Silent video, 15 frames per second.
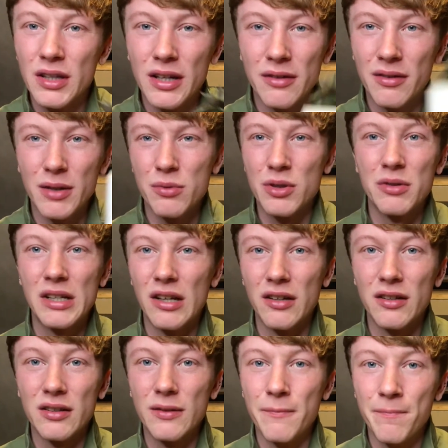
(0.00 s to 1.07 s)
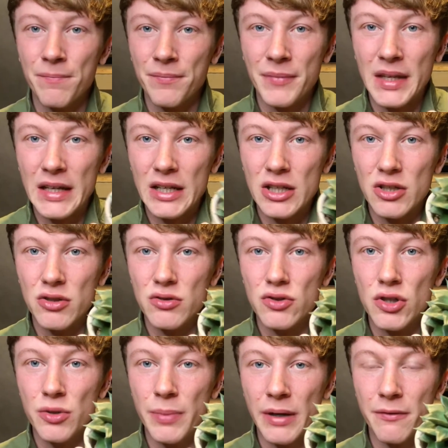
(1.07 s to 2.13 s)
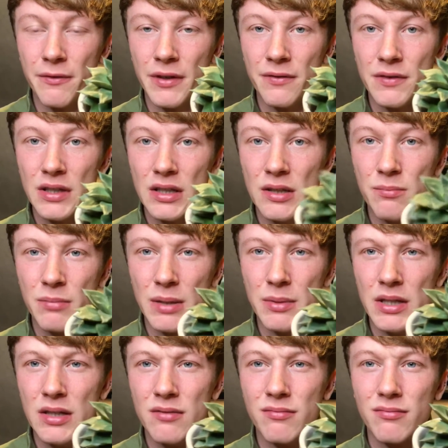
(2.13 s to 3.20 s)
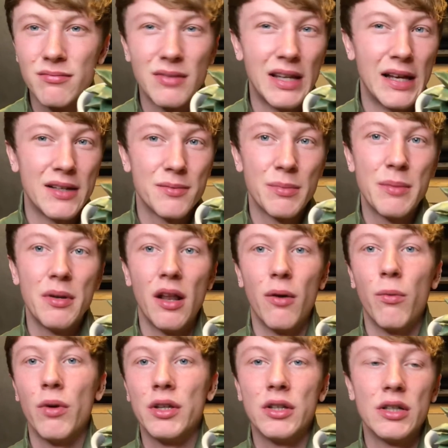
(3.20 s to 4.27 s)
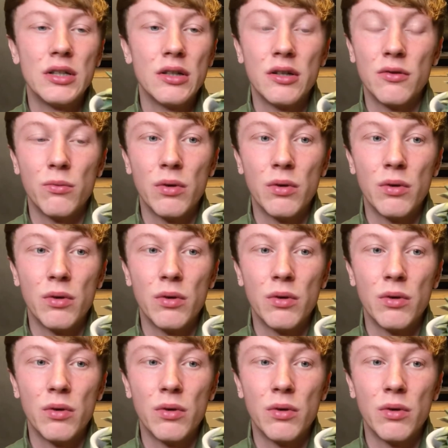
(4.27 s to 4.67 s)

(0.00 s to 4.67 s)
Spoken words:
It was only like £2.50, maybe less, maybe like £1.99 or